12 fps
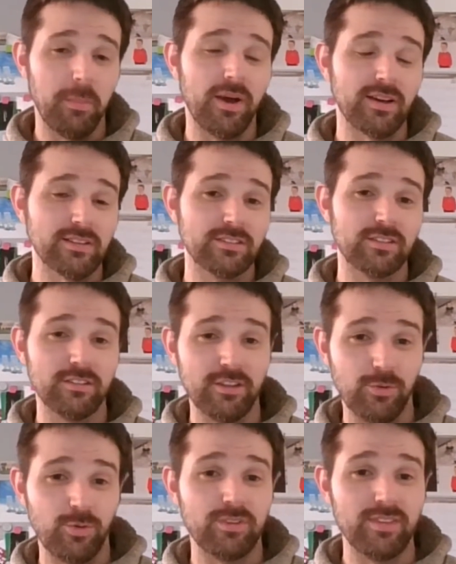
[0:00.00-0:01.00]
but until
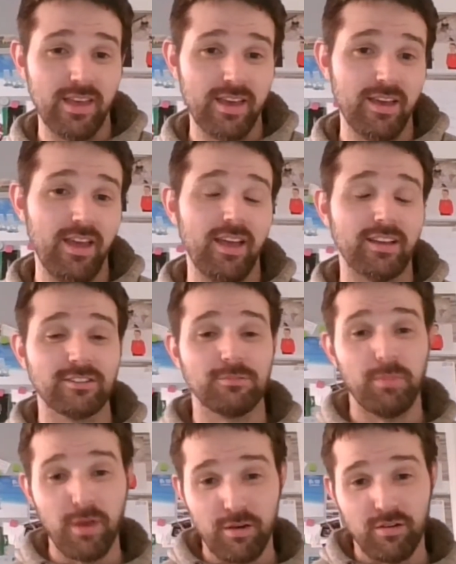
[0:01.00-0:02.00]
you are there
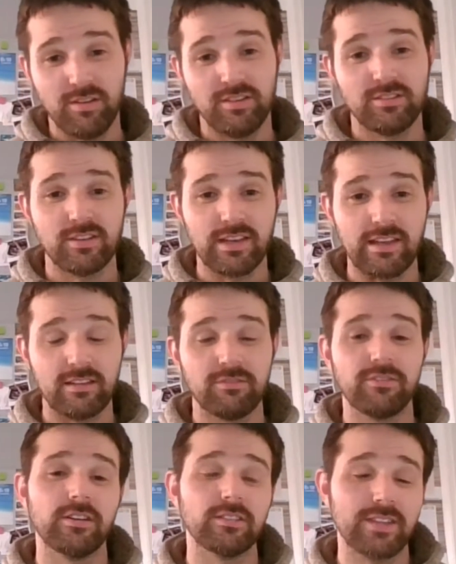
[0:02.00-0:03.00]
experiencing it
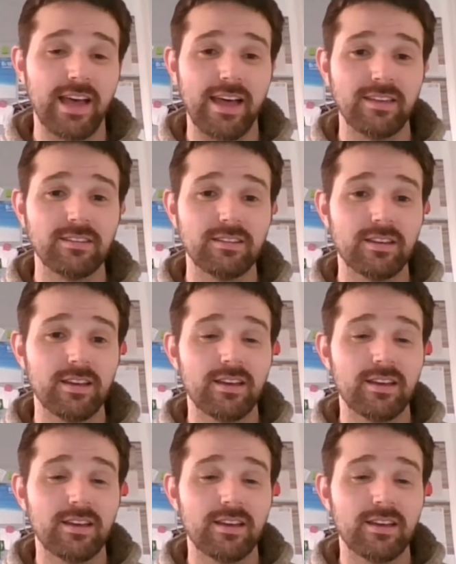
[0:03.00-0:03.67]
firsthand,